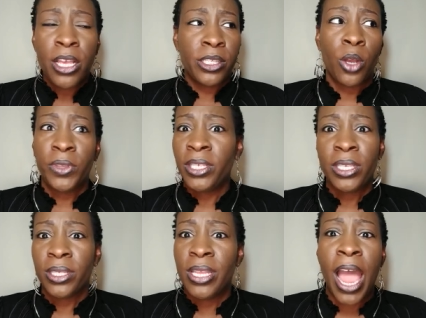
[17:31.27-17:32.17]
So
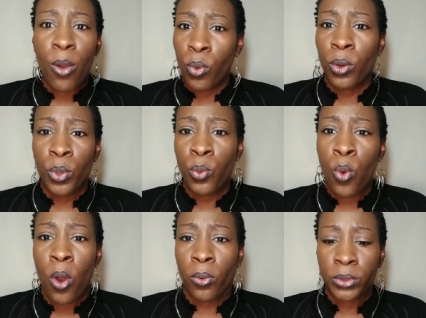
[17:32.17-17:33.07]
this is not what we
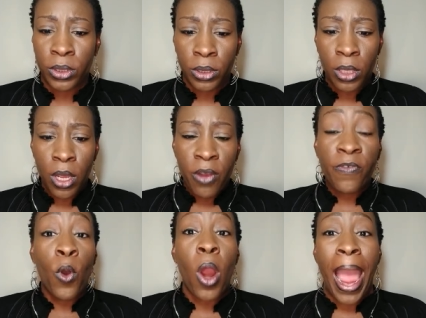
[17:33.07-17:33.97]
want
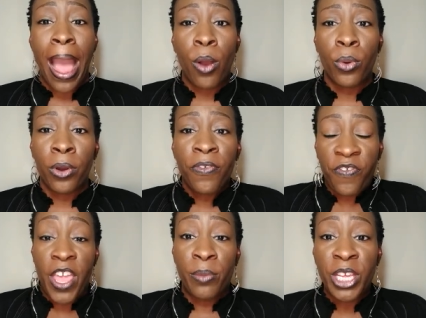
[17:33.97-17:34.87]
for our
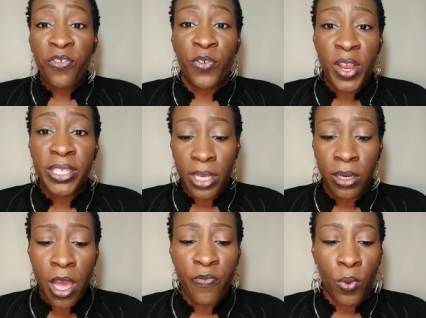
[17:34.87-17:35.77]
family, friends,
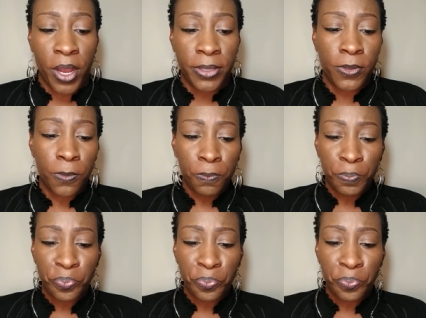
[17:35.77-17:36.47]
and loved ones.